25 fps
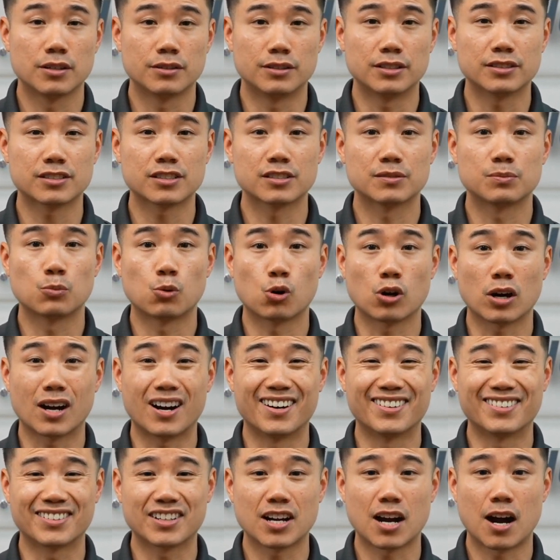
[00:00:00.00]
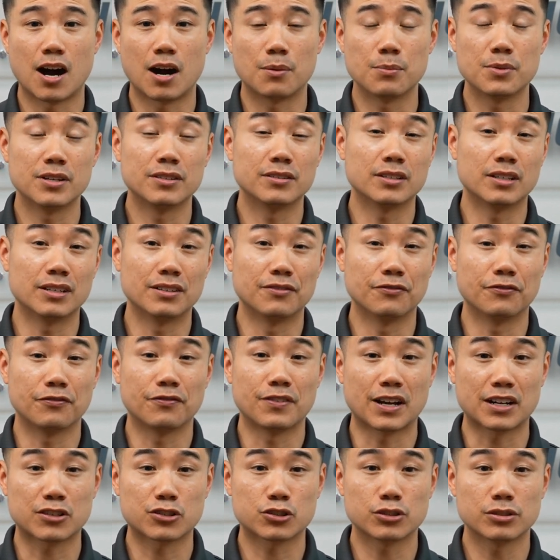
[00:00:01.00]
This is more uncommon than
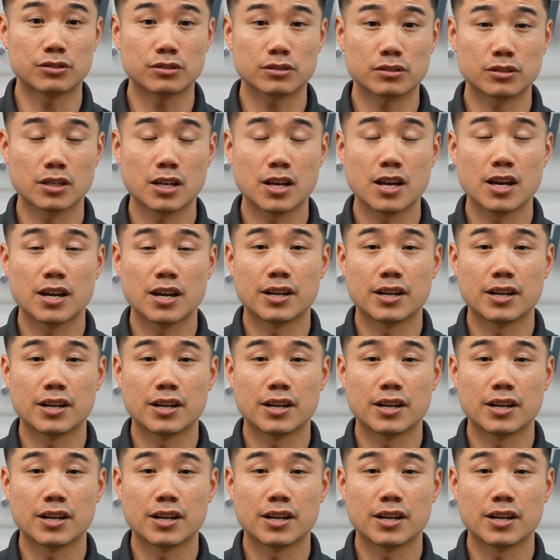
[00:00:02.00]
infections.